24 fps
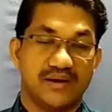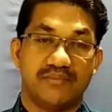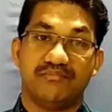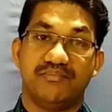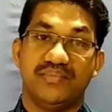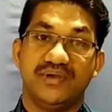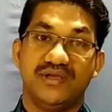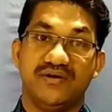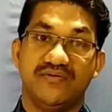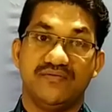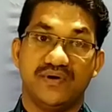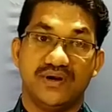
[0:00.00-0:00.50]

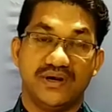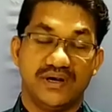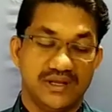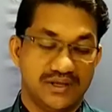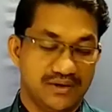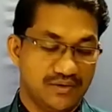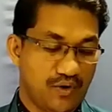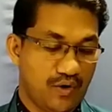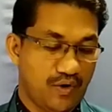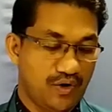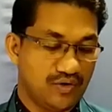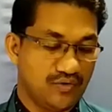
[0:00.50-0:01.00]

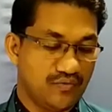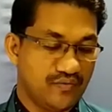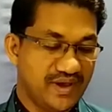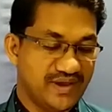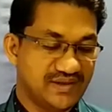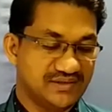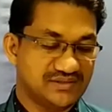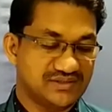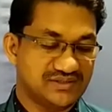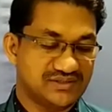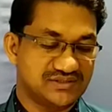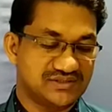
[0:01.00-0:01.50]
Beverly
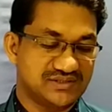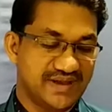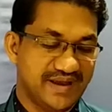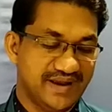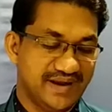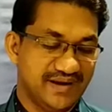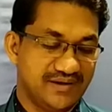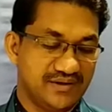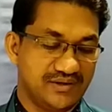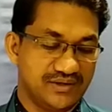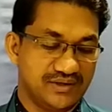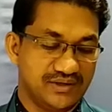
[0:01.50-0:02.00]
always
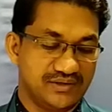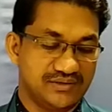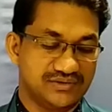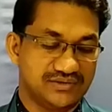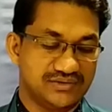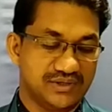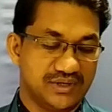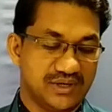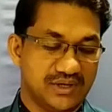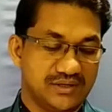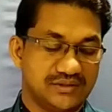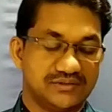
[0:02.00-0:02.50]
said
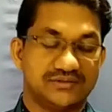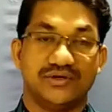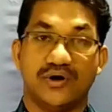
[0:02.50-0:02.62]
his